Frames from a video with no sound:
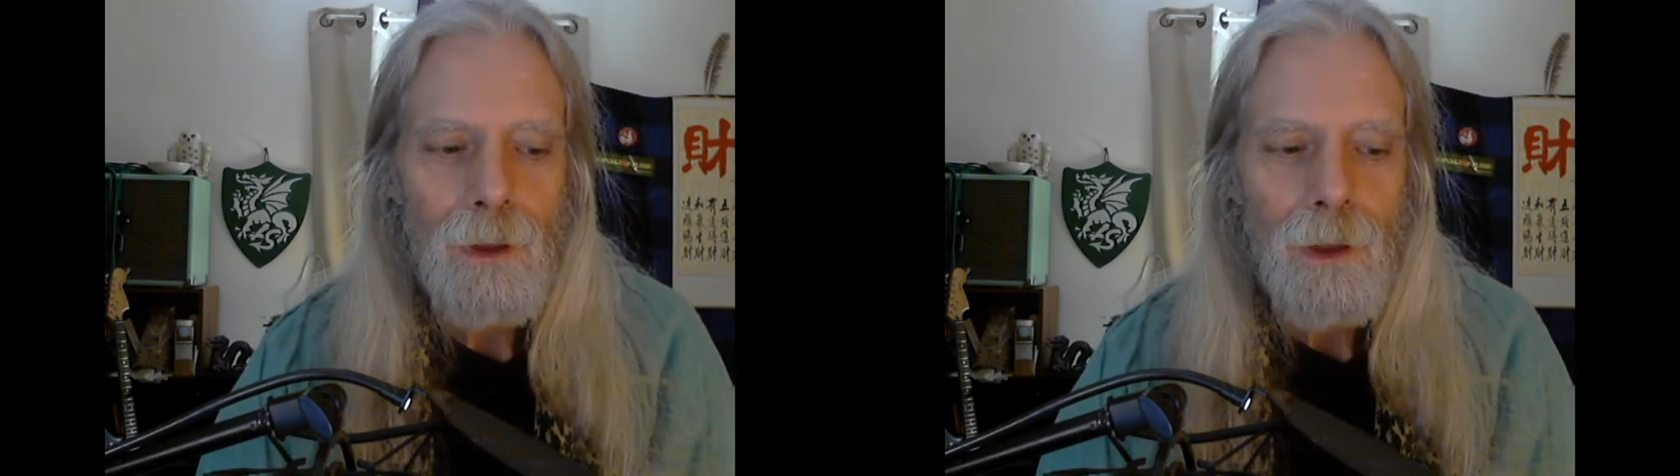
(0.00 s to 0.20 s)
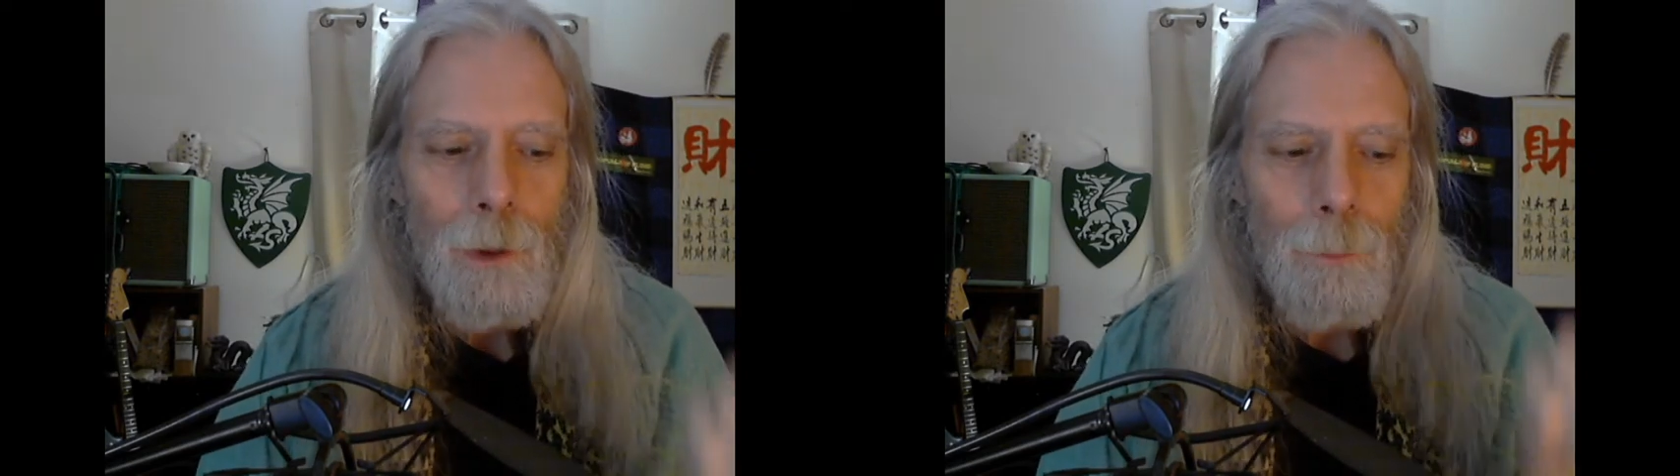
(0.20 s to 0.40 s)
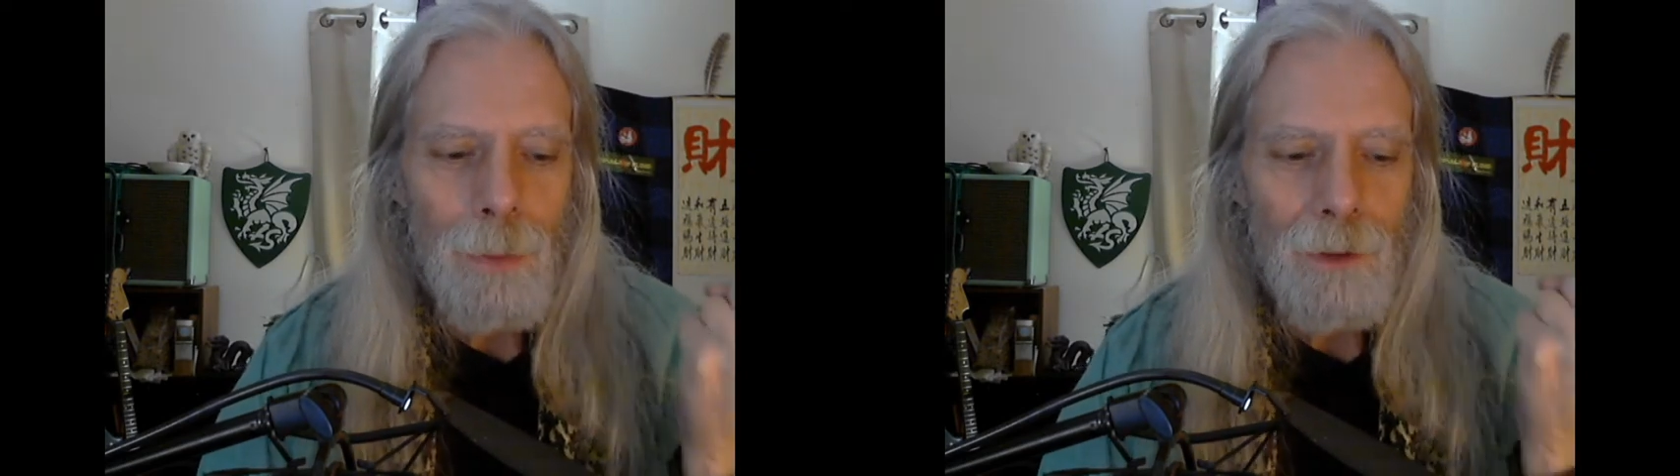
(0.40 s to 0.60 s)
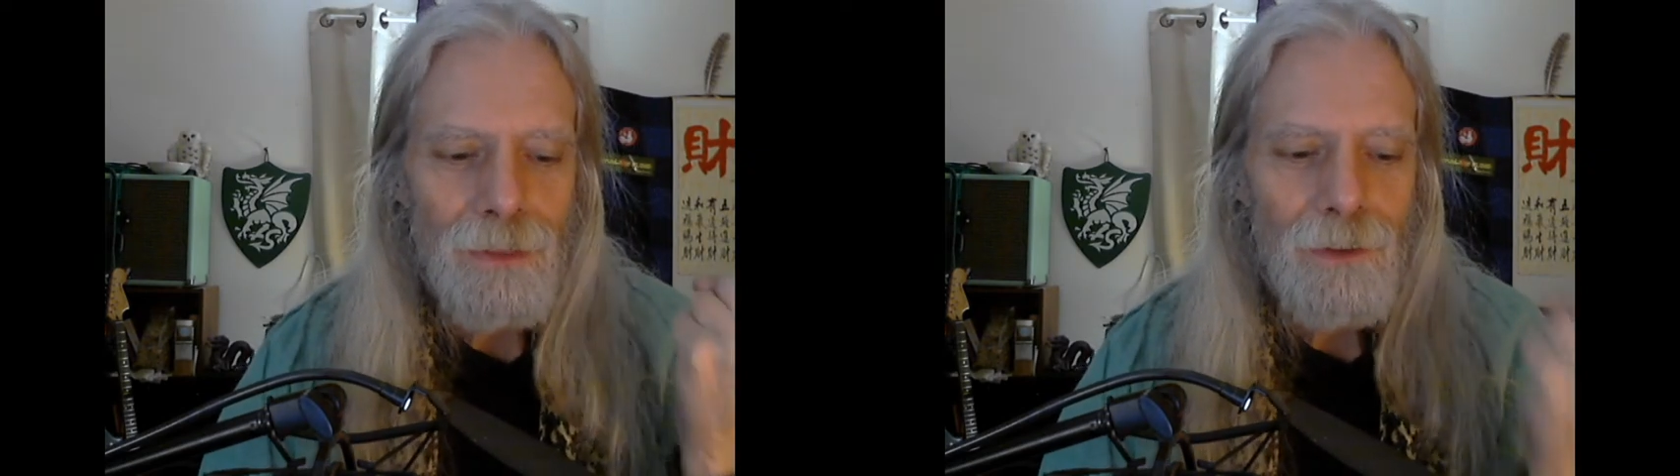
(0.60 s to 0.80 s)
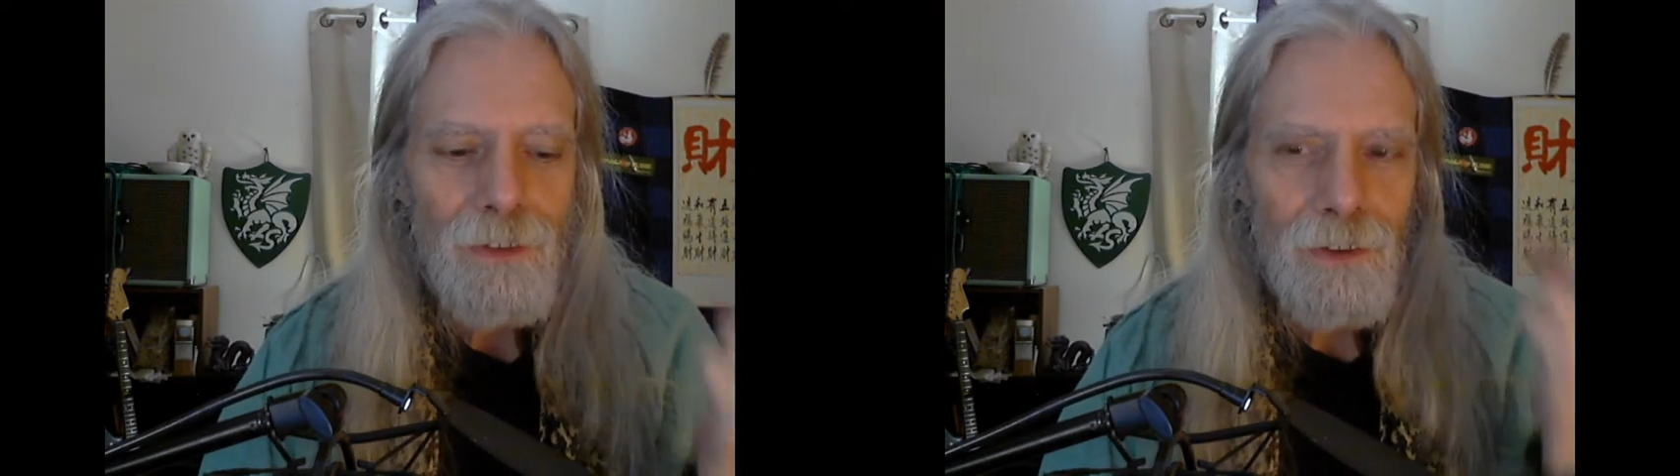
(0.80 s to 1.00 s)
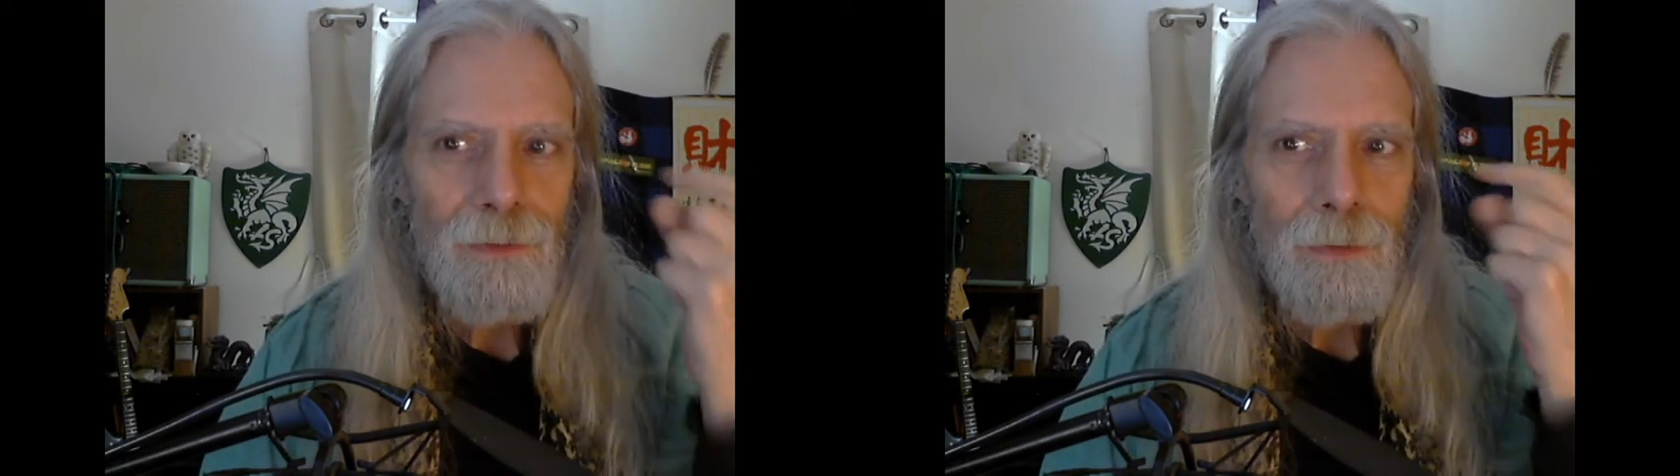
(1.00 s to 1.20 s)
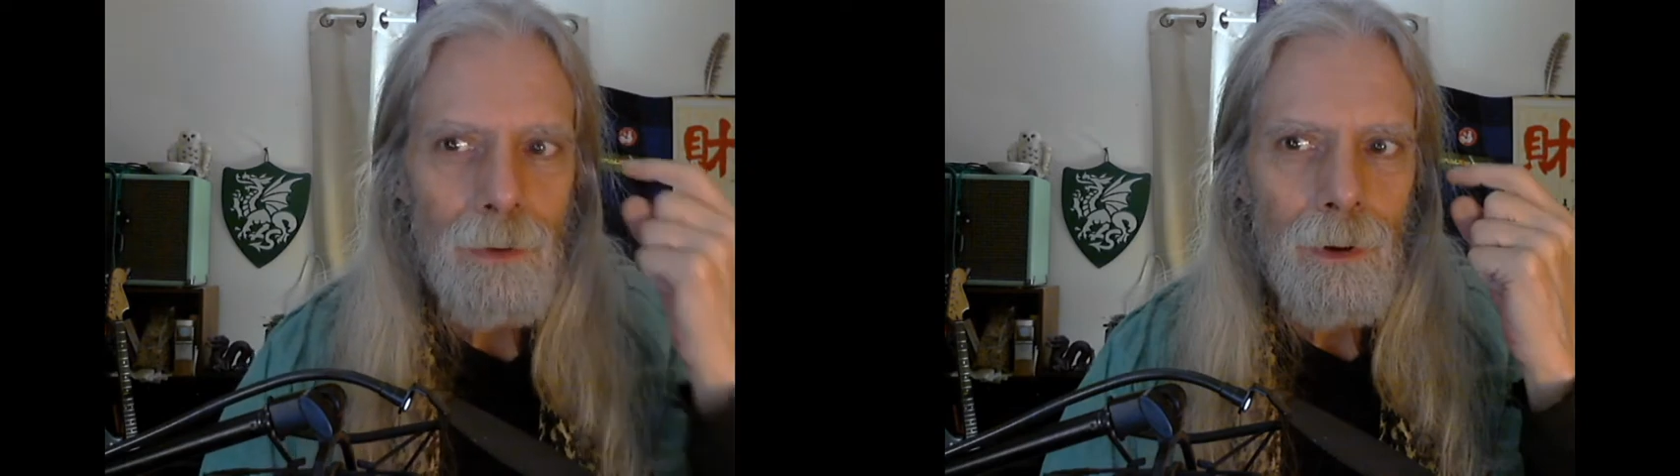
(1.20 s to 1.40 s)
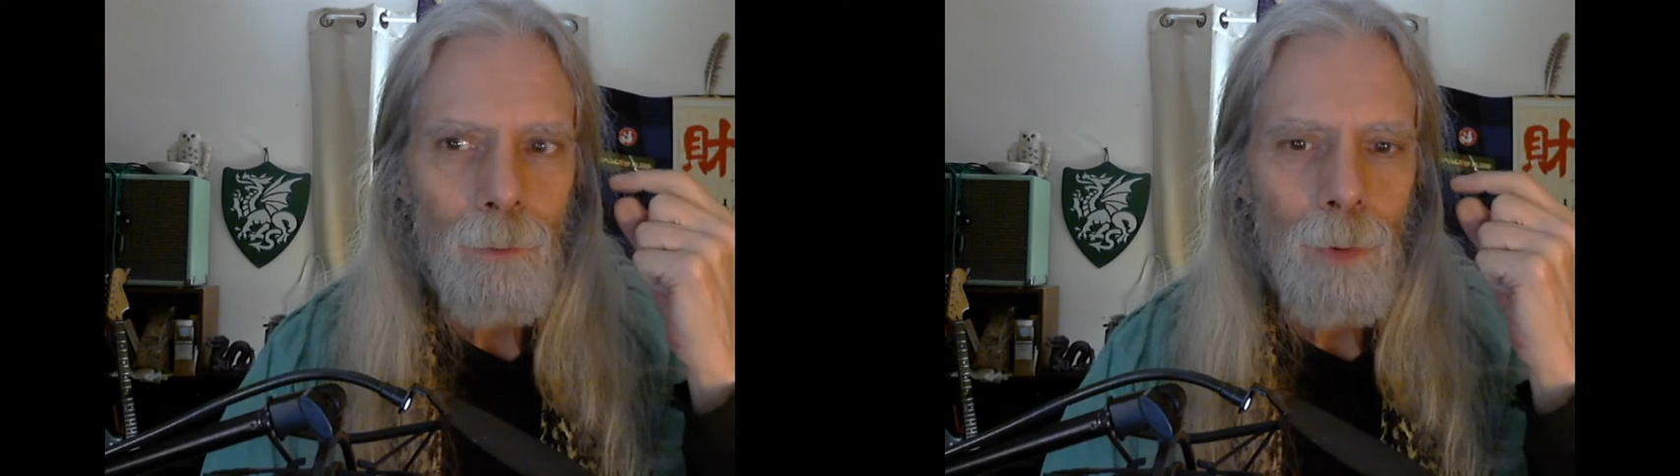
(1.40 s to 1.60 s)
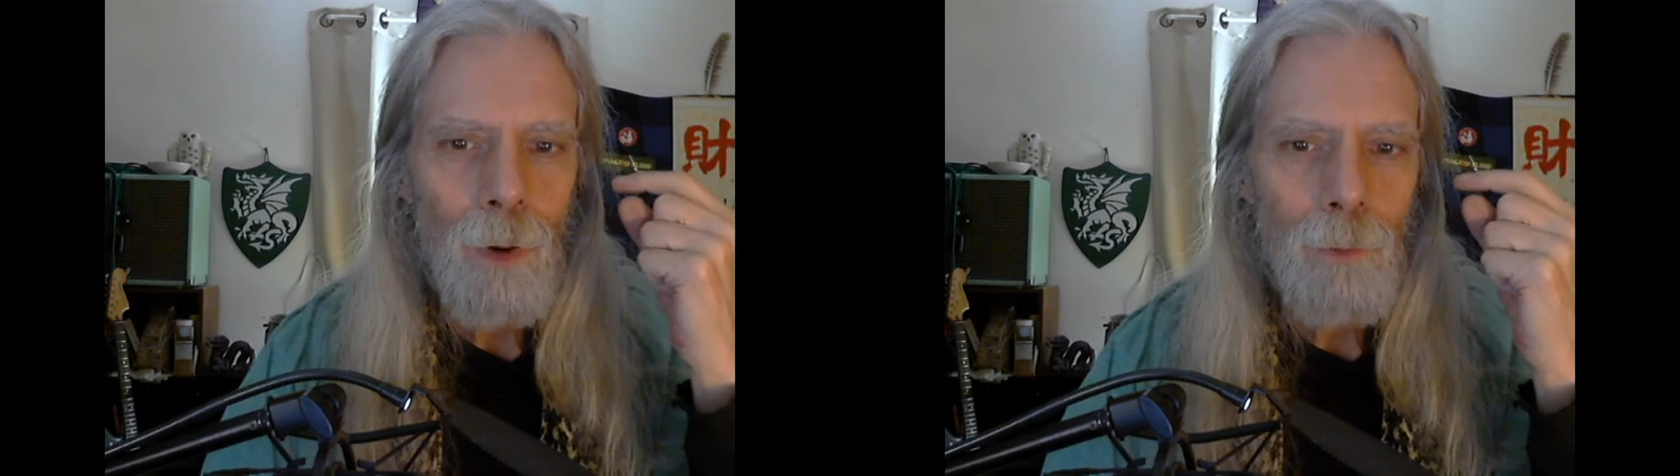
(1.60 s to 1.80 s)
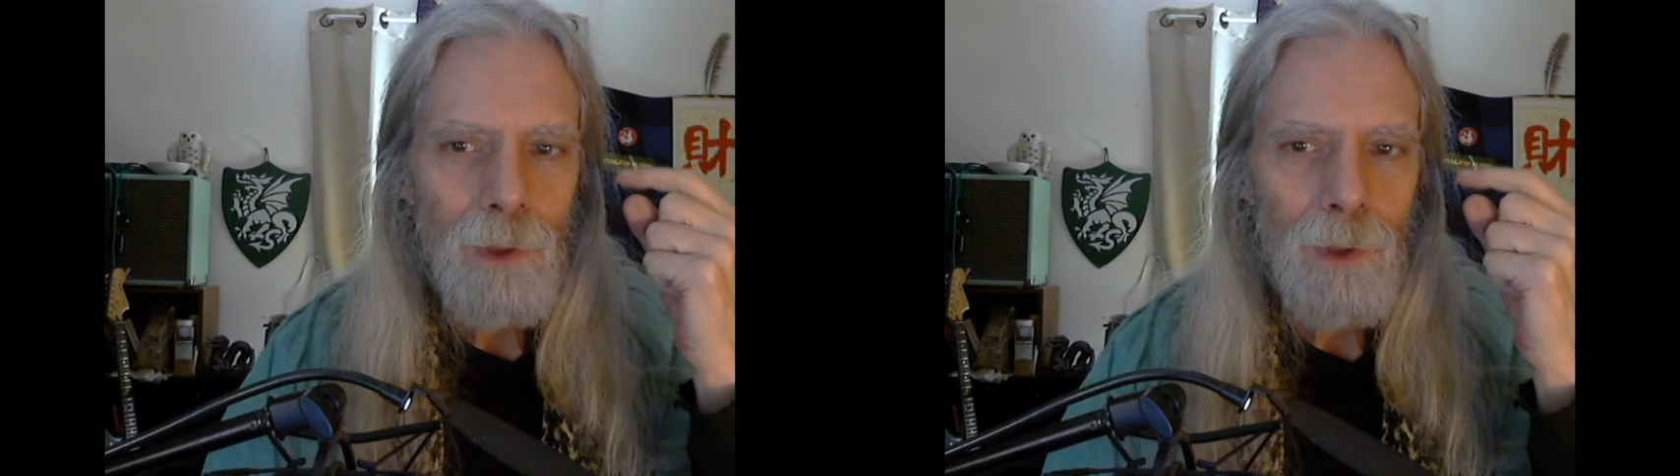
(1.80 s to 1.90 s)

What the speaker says: but this is where we